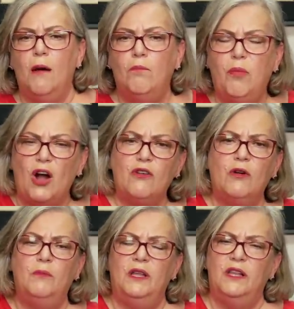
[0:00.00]

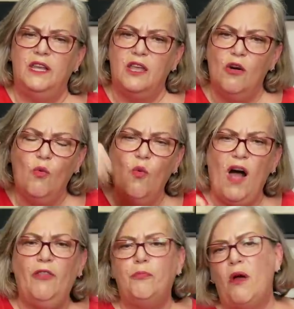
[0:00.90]
barterability,
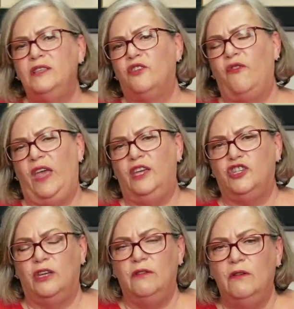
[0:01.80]
wealth preservation.